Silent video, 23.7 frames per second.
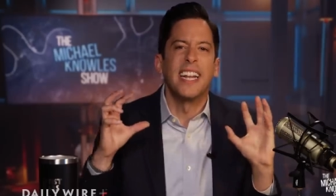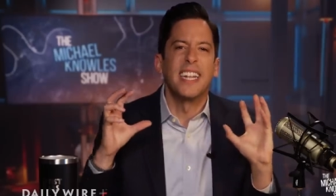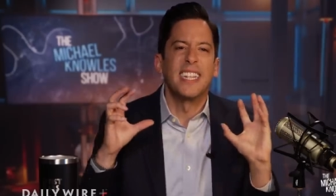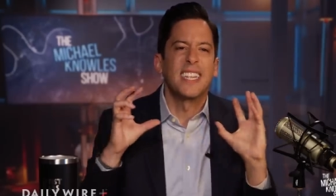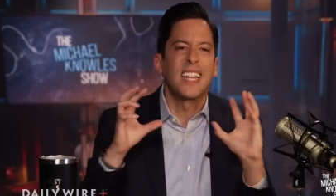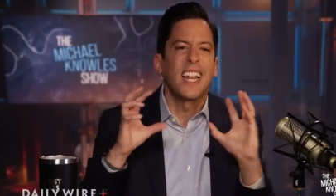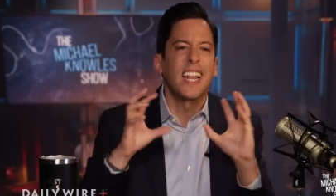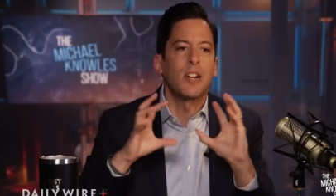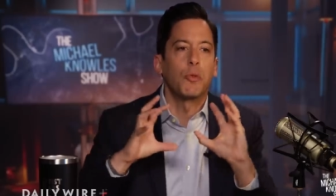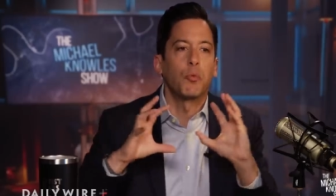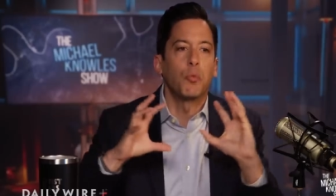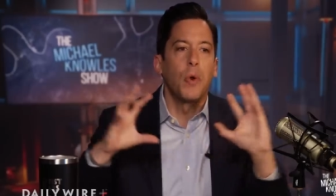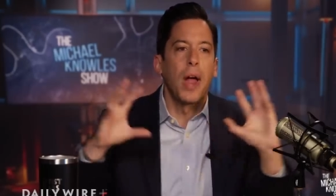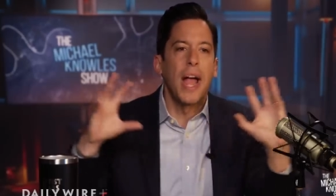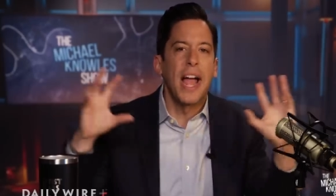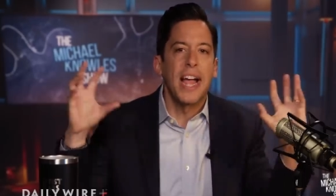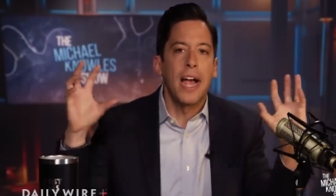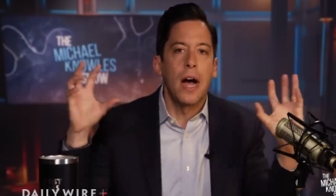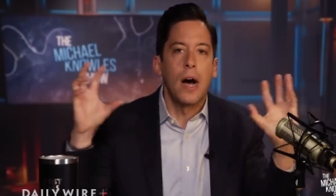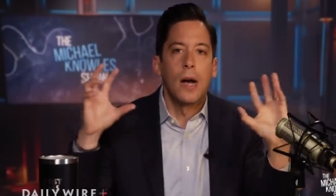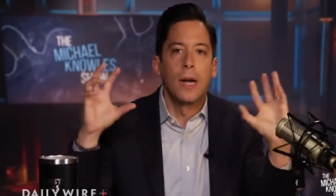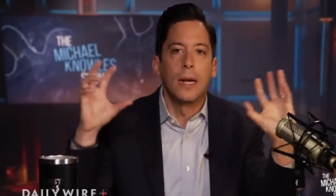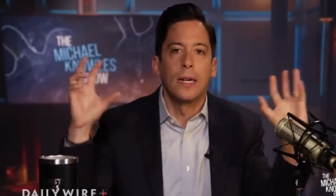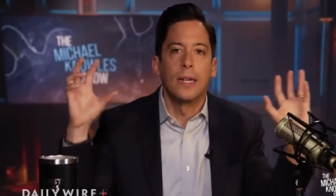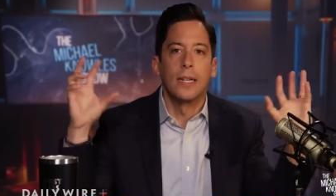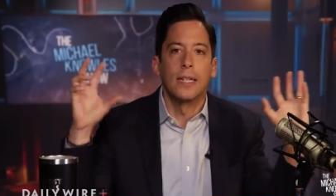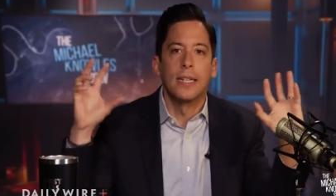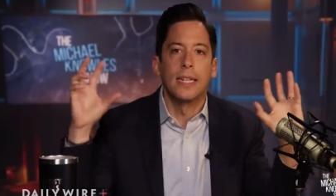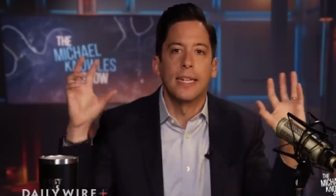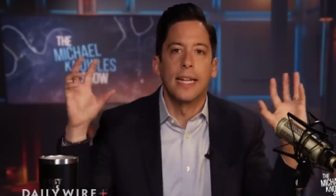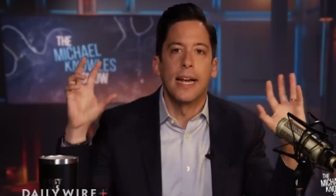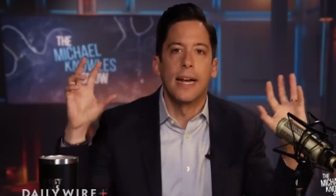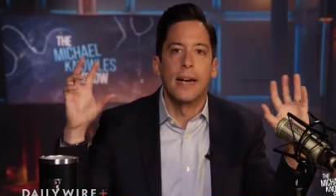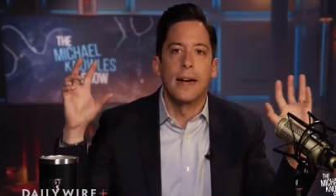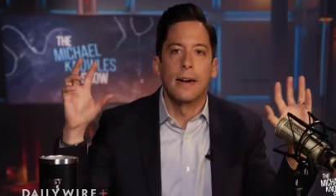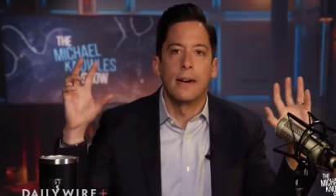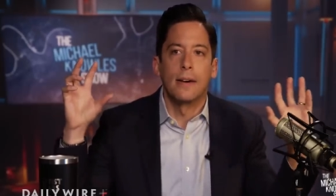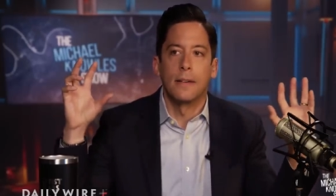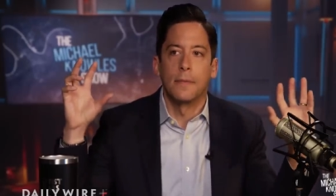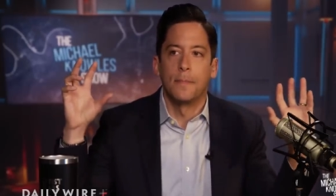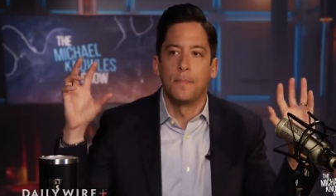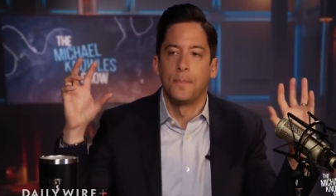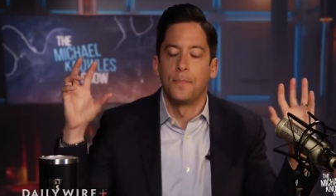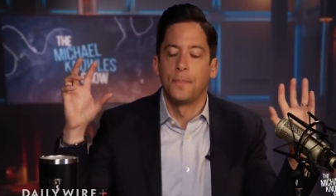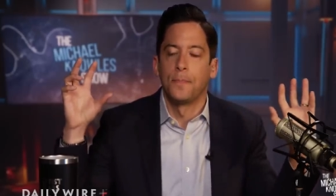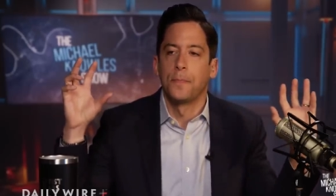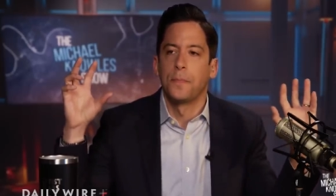it's like rayon in the
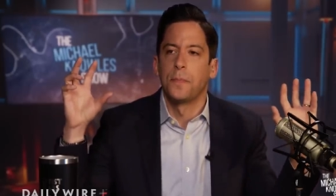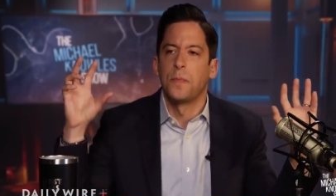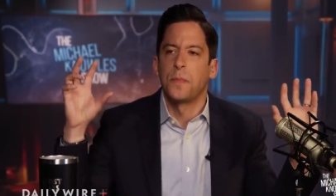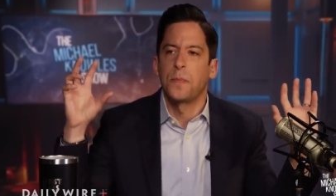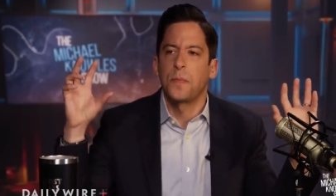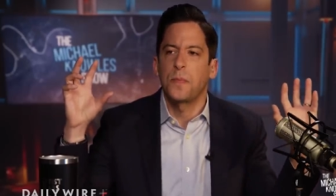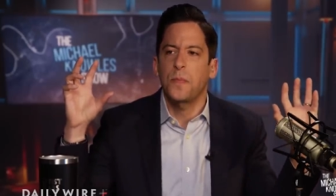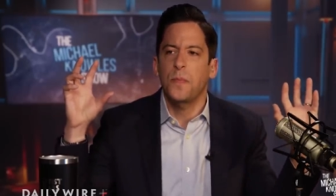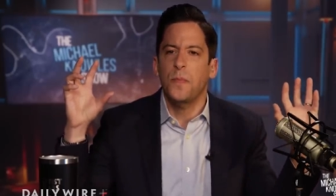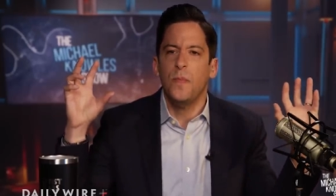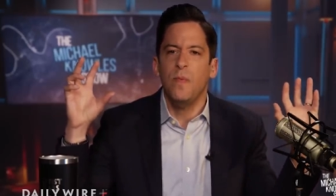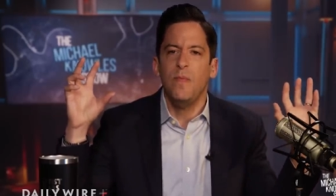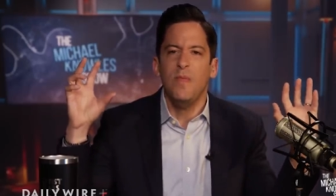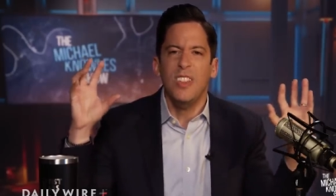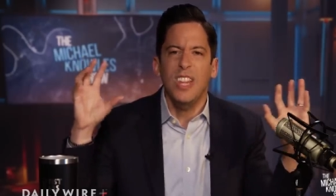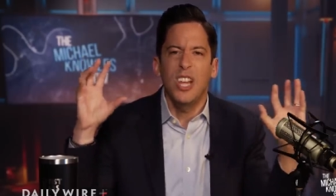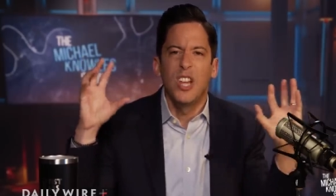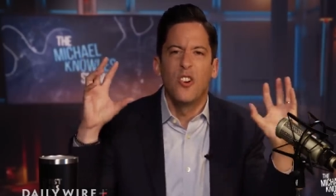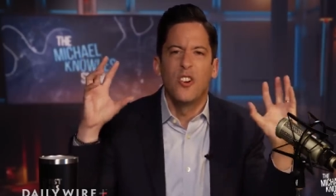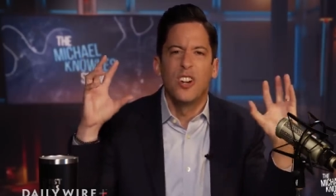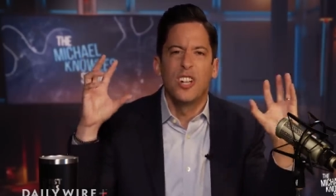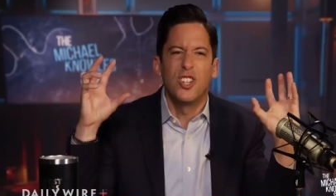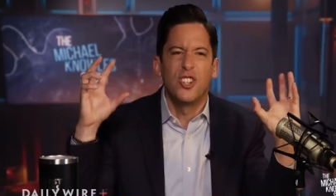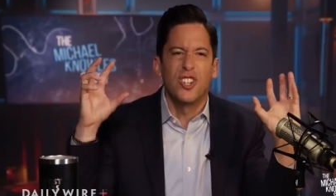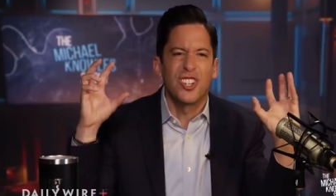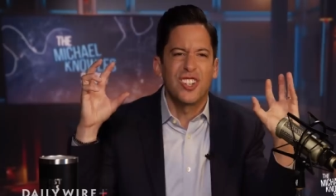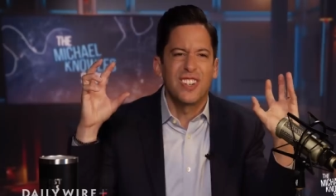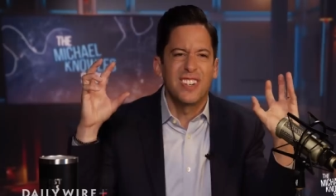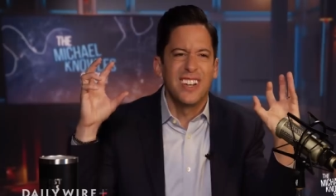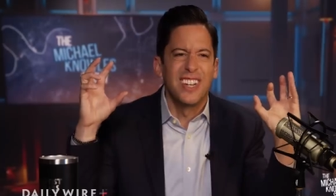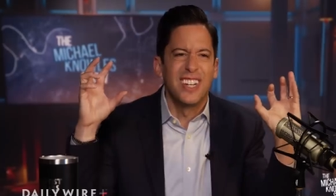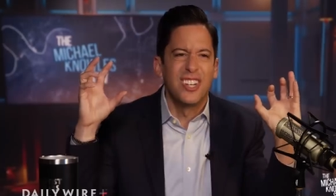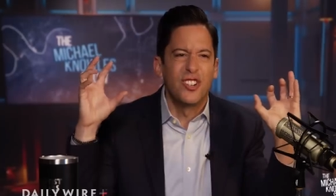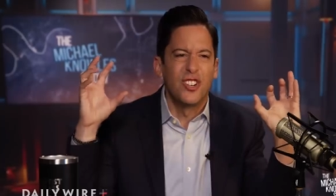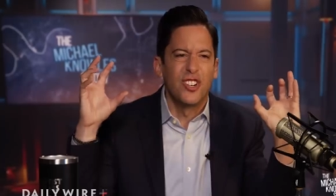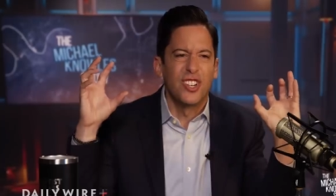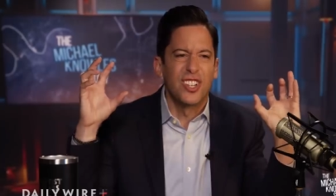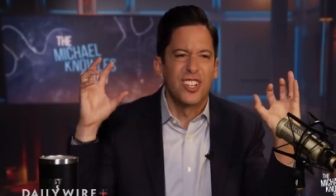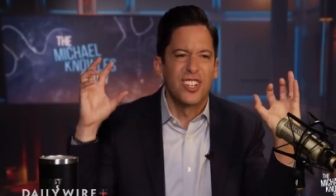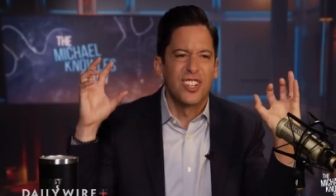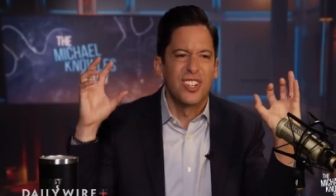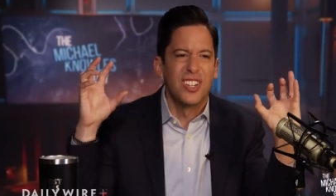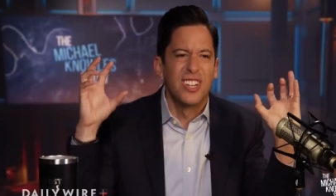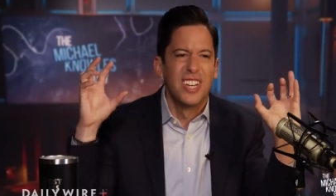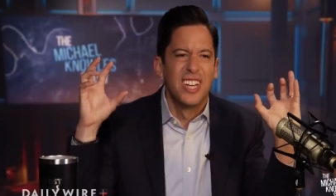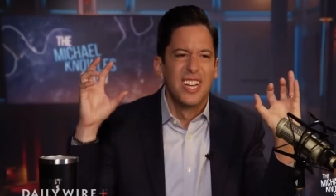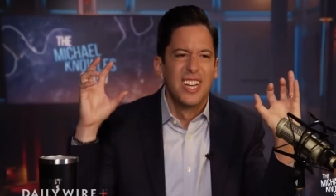air. You know, it just it
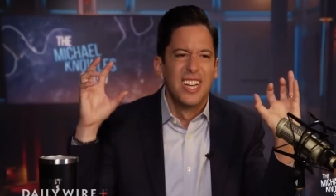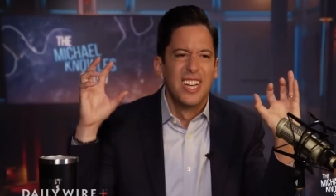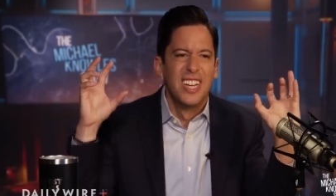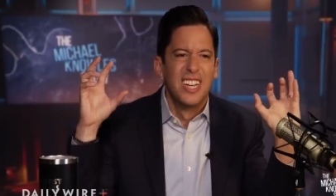just